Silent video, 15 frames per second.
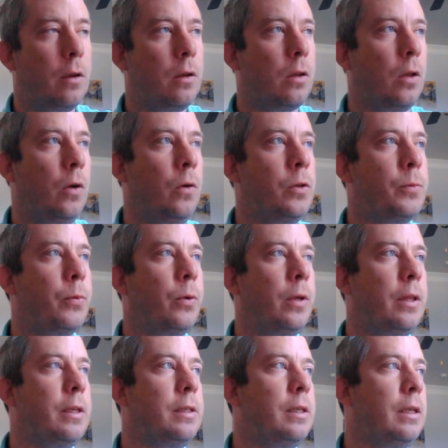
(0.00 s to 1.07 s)
close
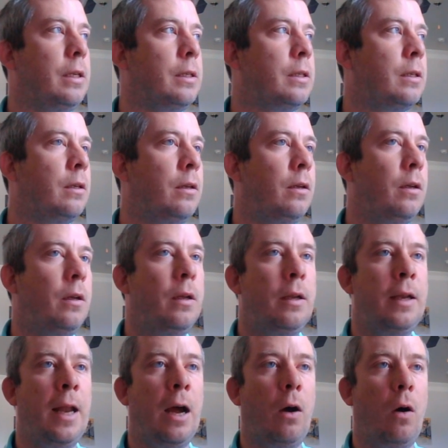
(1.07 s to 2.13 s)
parentheses.
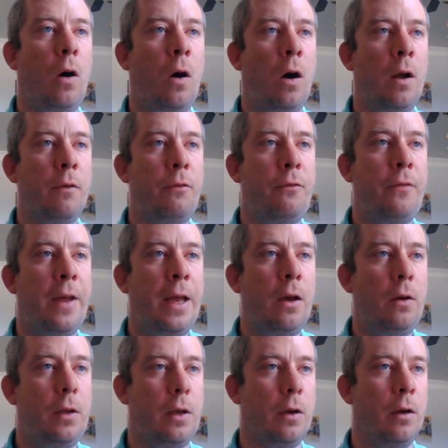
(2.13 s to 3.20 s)
Now on
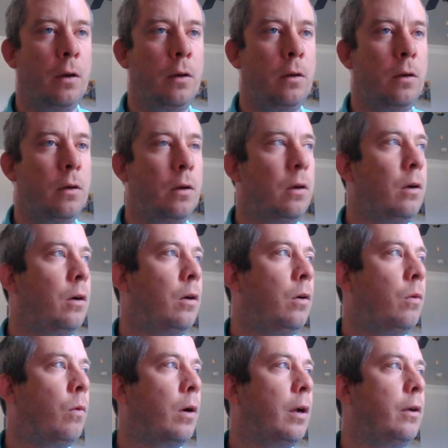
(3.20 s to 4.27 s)
failure,
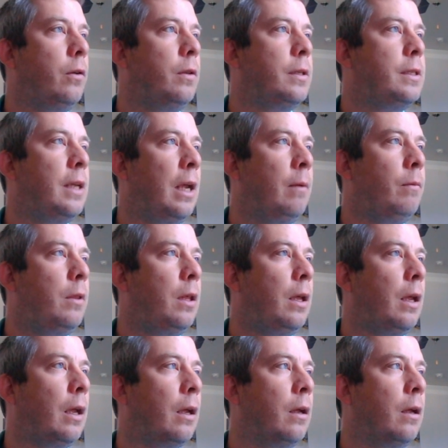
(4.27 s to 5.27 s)
we're going to do the same thing.